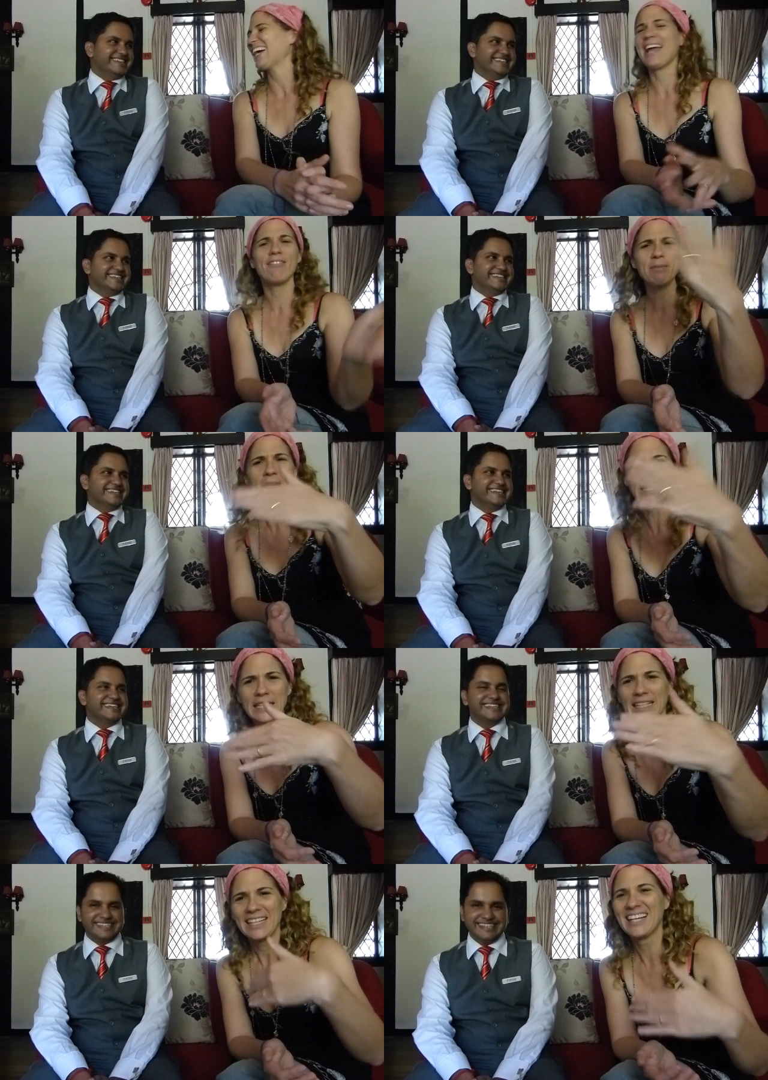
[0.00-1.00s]
Speaker 1: Everybody.
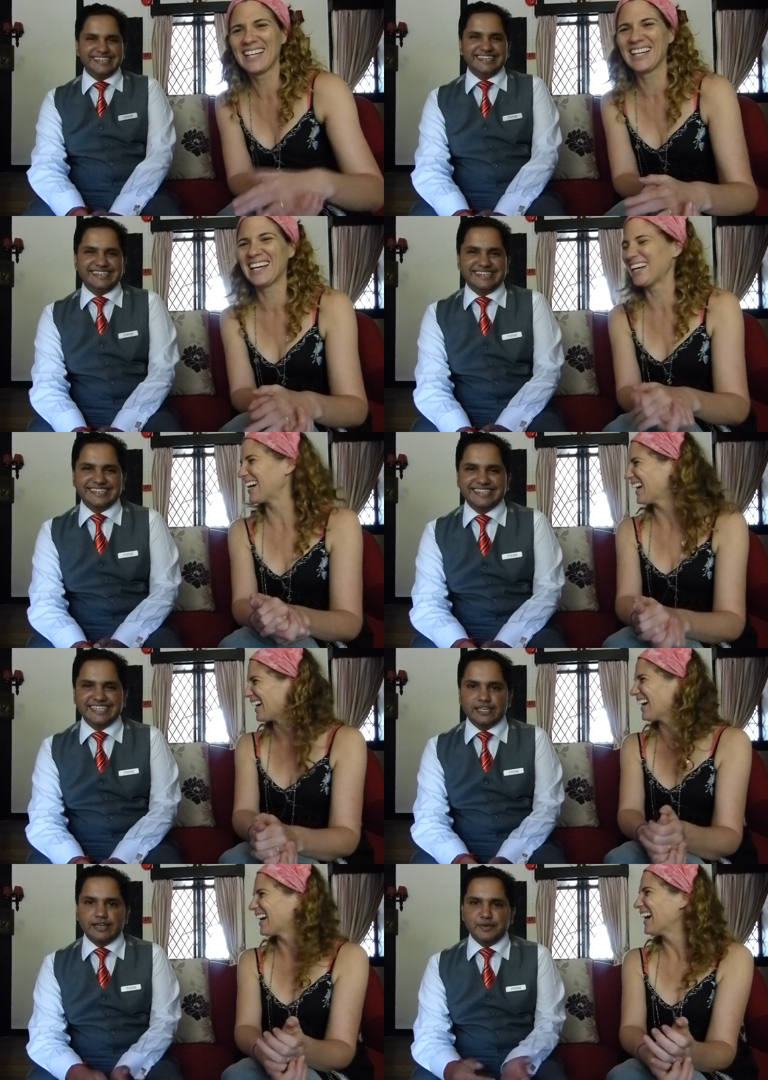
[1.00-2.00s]

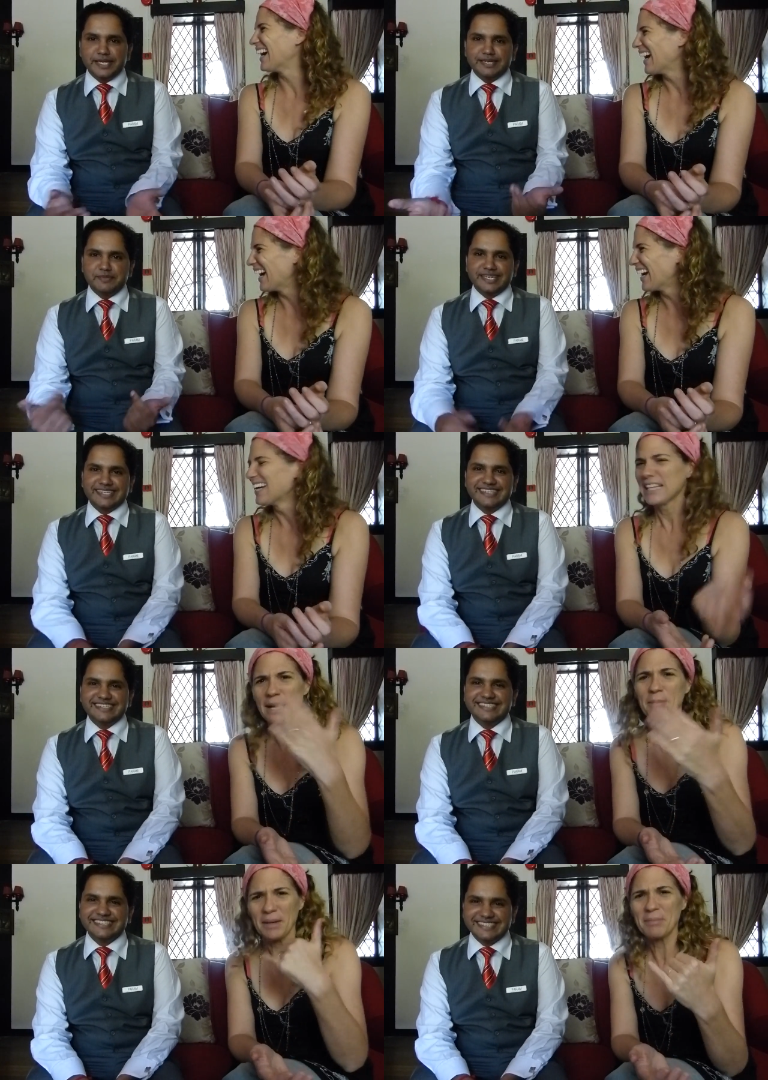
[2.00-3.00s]
coming, coming.
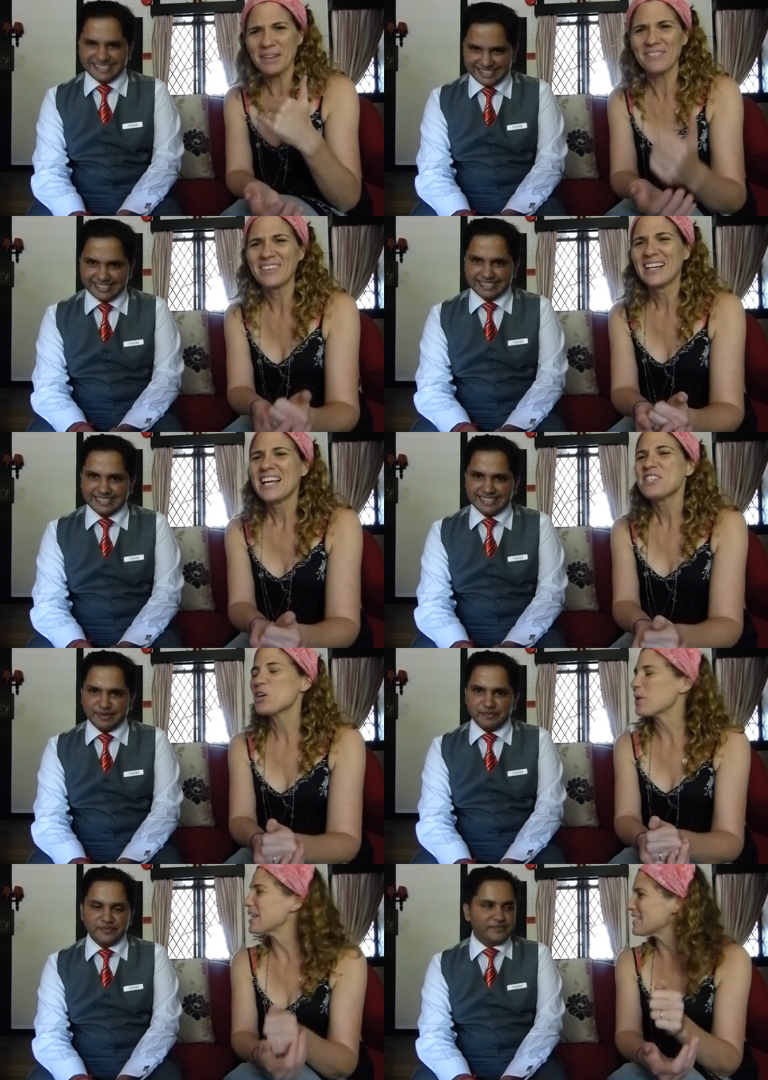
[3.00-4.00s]
Come, come, come.
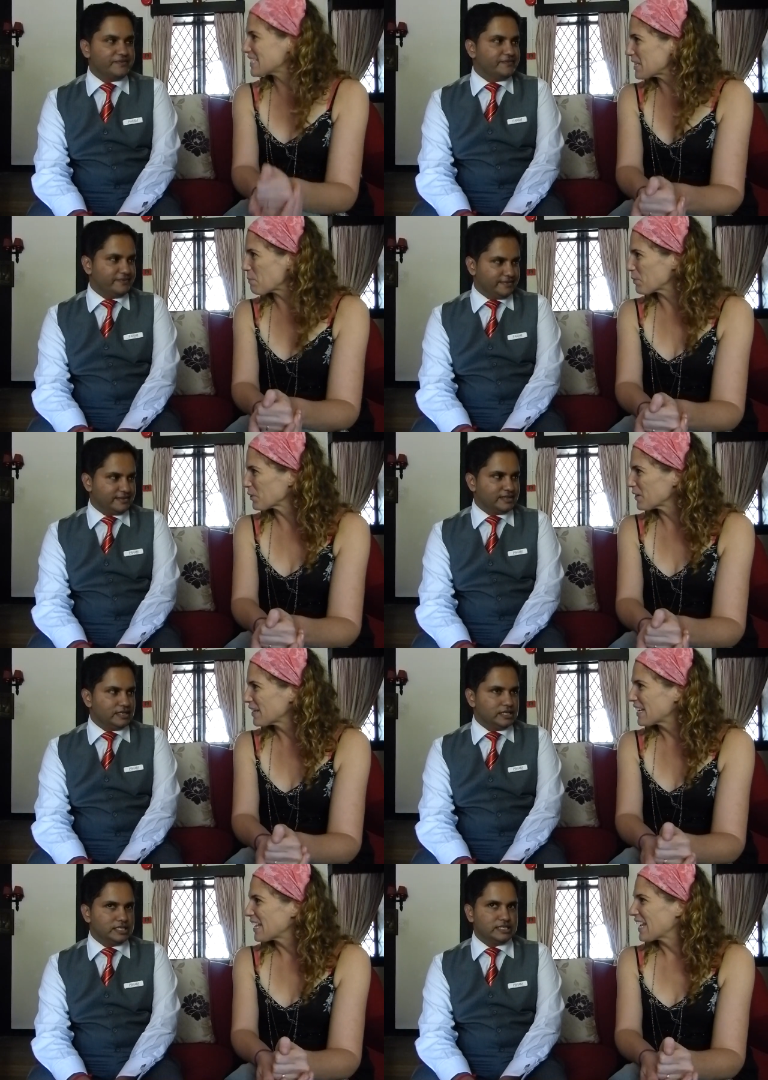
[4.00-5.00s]
So in December,
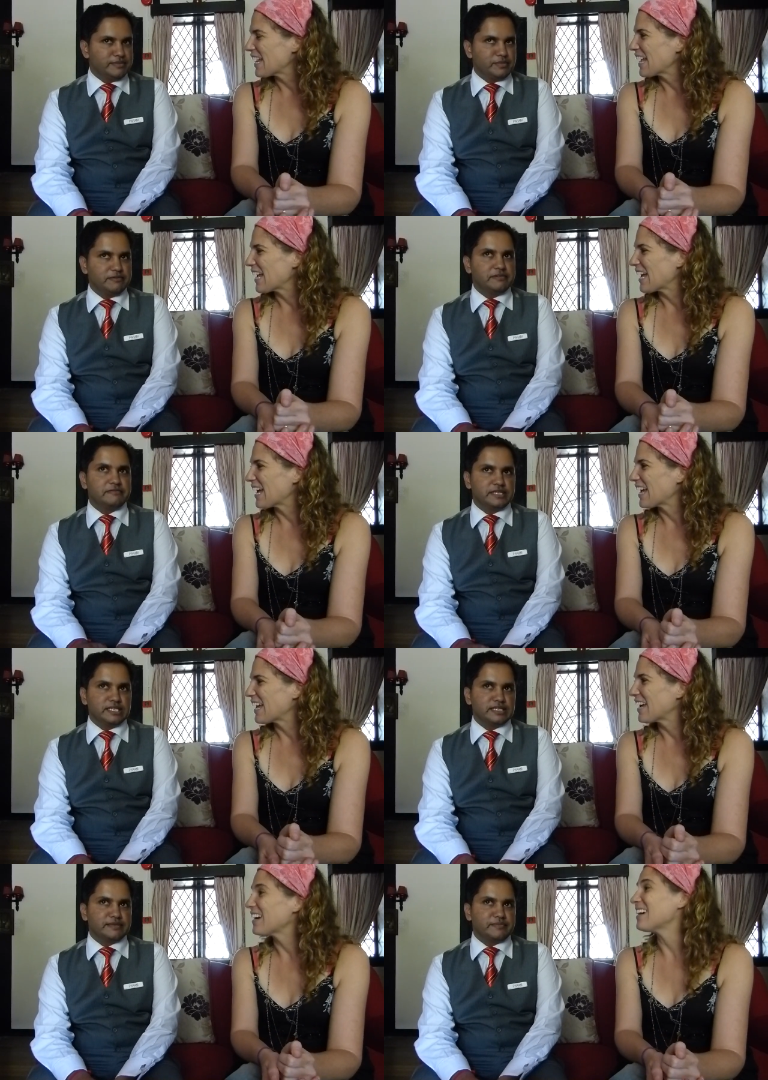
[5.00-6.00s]
Speaker 2: December 15th.
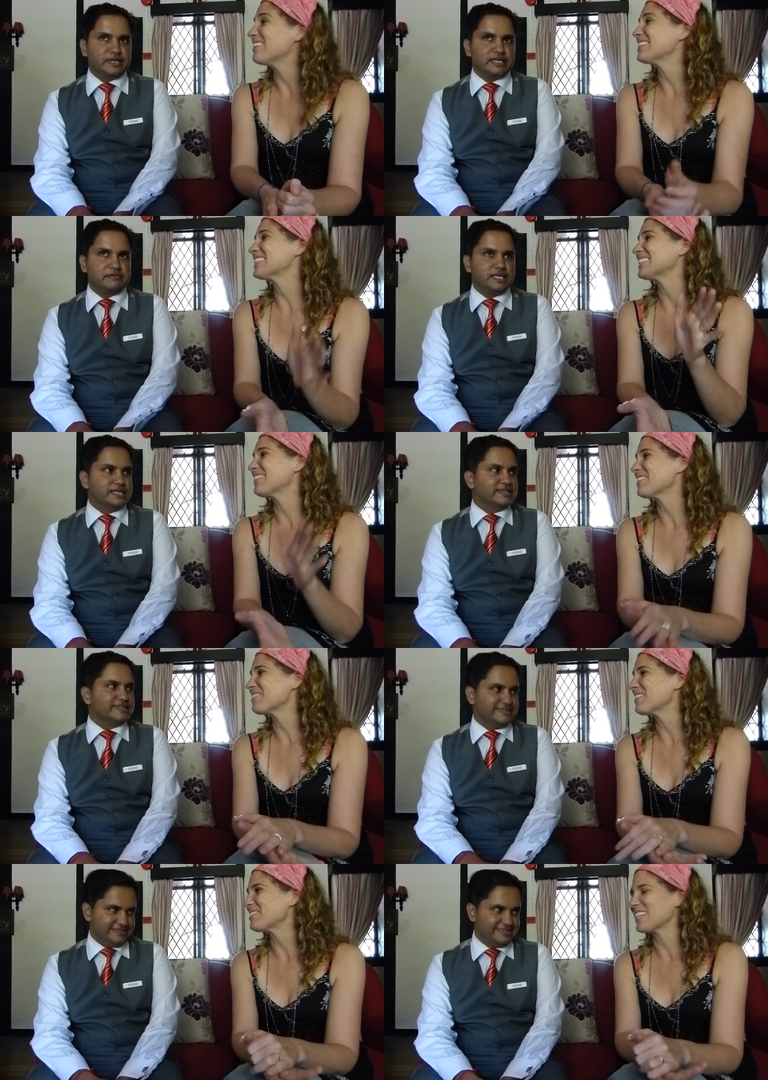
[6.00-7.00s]
Speaker 1: Oh, December
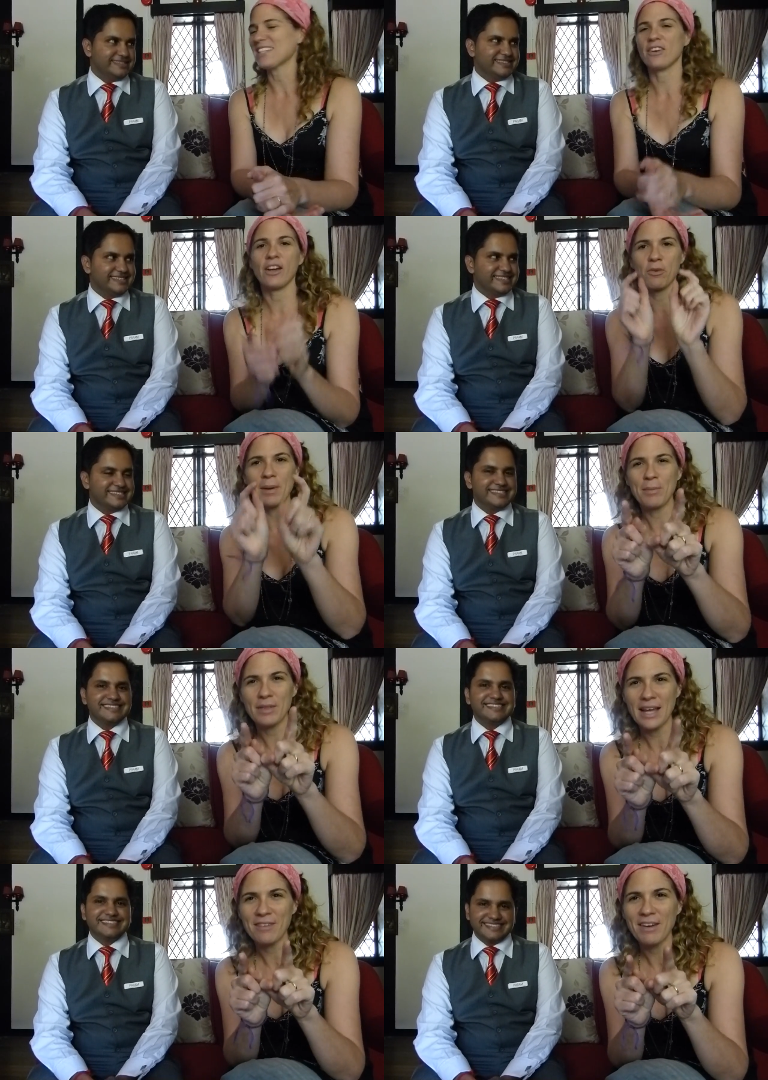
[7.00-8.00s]
15th. Okay, remember
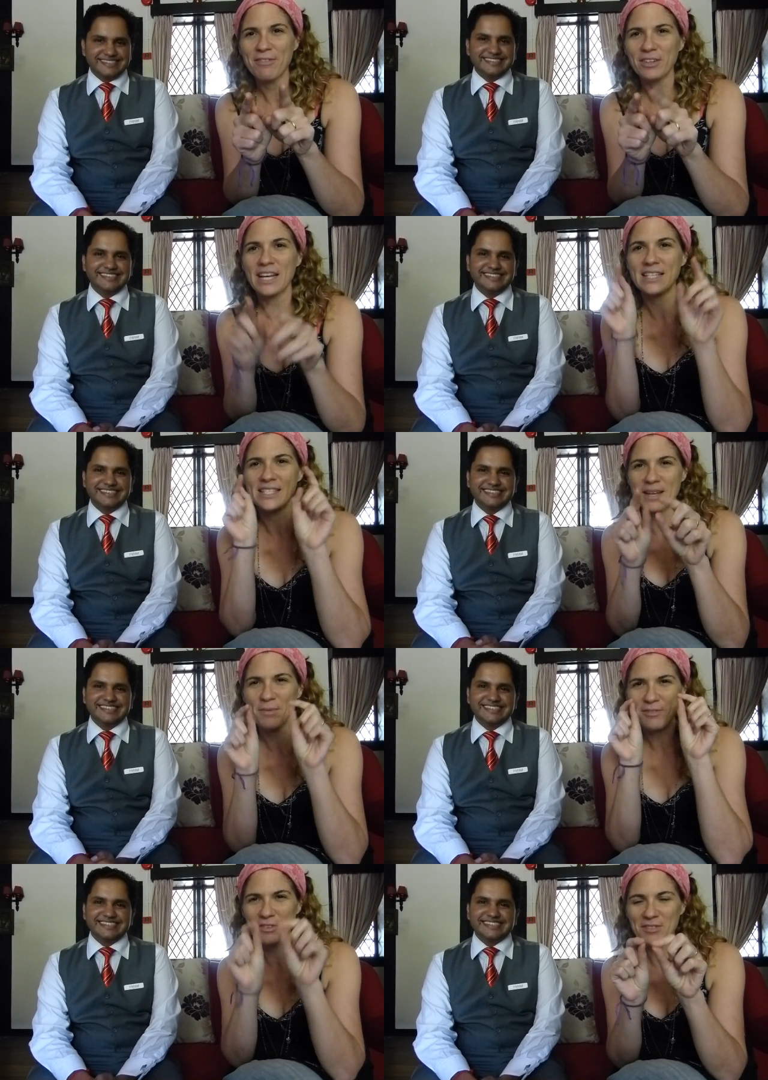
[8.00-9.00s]
that if I forget, December
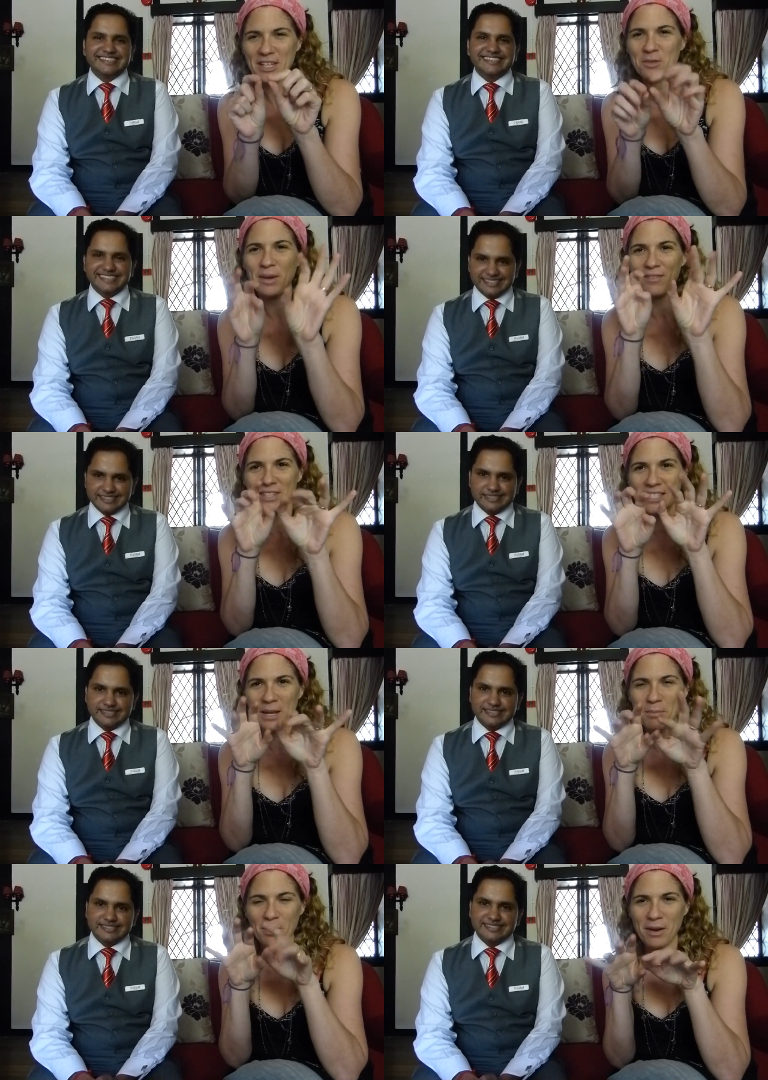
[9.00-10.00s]
15th, we have to
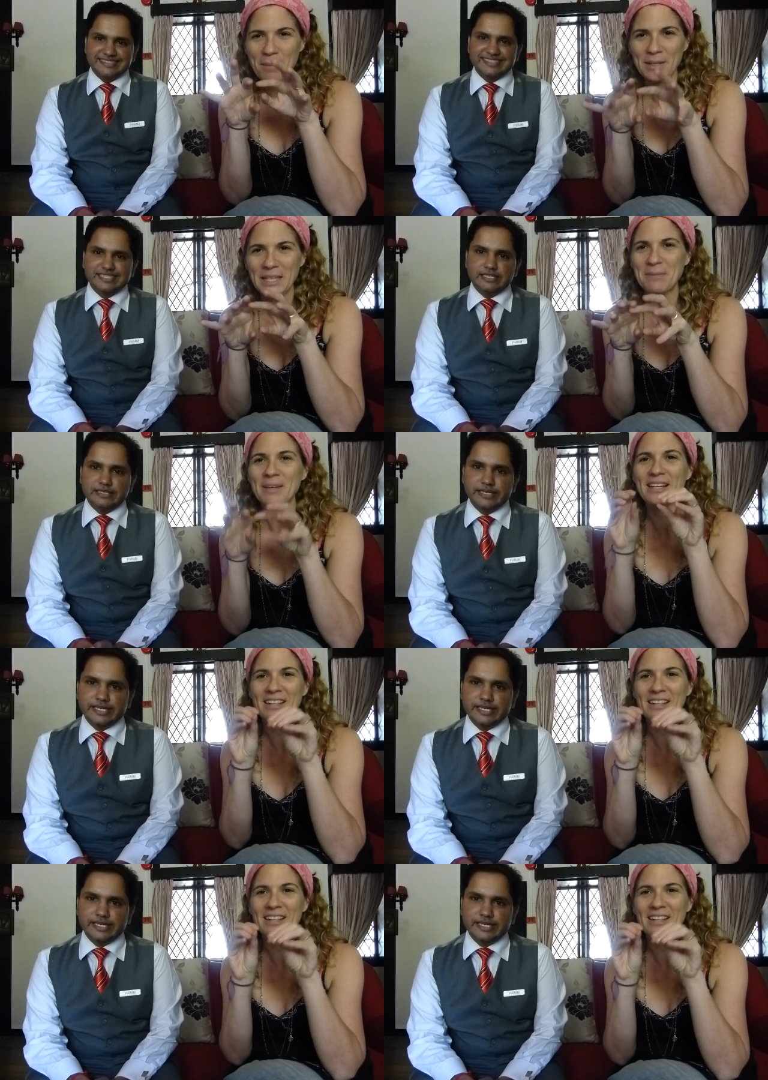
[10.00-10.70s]
send Param an email.